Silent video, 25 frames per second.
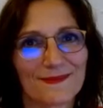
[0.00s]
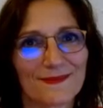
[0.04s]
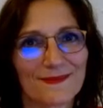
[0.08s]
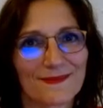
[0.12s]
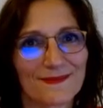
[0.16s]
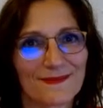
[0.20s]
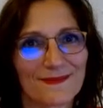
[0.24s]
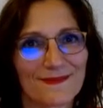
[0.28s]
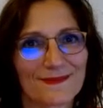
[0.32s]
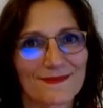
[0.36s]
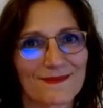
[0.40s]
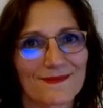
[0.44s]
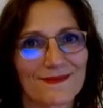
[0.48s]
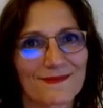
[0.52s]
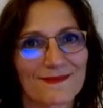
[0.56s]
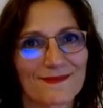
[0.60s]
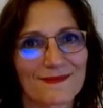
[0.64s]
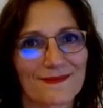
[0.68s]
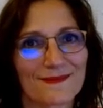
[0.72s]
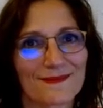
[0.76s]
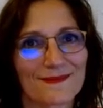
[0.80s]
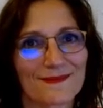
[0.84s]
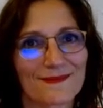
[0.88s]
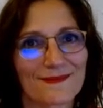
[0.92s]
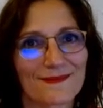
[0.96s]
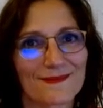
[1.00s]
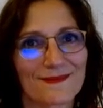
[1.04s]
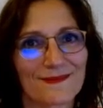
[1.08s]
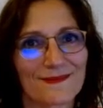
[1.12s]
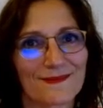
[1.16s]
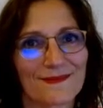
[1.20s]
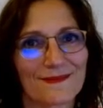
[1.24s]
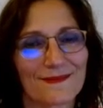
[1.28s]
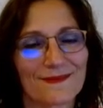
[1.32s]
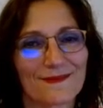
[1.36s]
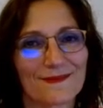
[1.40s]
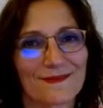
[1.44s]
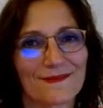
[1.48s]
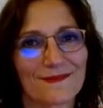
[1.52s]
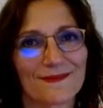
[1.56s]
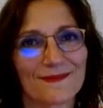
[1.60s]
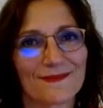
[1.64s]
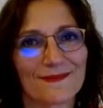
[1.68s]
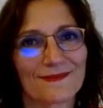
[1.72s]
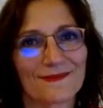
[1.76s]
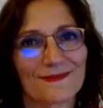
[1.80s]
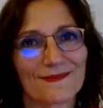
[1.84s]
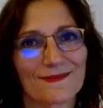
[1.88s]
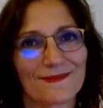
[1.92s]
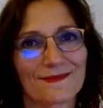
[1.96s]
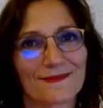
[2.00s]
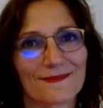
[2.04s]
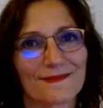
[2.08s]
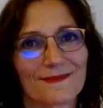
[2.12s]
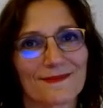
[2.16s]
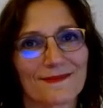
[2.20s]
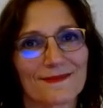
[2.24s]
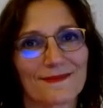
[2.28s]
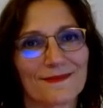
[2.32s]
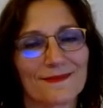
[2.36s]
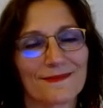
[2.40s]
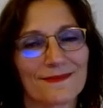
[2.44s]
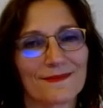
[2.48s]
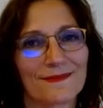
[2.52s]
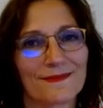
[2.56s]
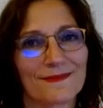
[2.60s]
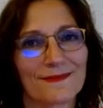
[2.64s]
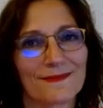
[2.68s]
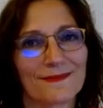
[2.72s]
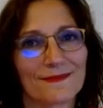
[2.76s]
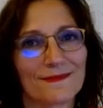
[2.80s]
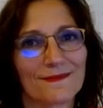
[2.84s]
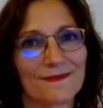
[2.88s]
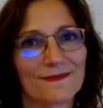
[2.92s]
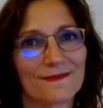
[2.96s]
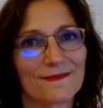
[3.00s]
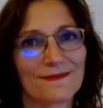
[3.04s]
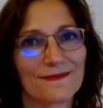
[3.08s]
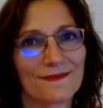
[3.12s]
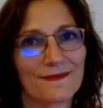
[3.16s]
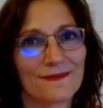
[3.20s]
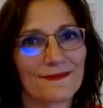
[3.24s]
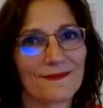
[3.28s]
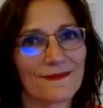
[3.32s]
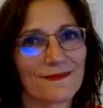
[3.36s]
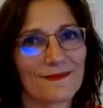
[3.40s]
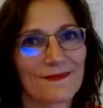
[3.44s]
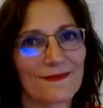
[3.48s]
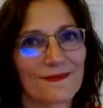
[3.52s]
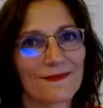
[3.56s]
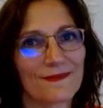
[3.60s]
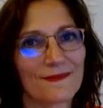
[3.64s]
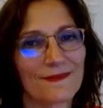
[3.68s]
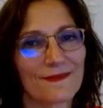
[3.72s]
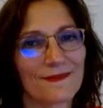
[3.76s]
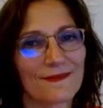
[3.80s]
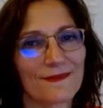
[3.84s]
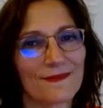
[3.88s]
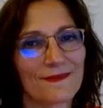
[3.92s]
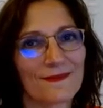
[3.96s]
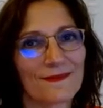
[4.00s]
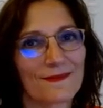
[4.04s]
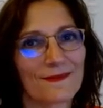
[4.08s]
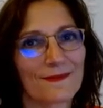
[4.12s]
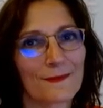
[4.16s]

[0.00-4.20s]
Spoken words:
[no speech]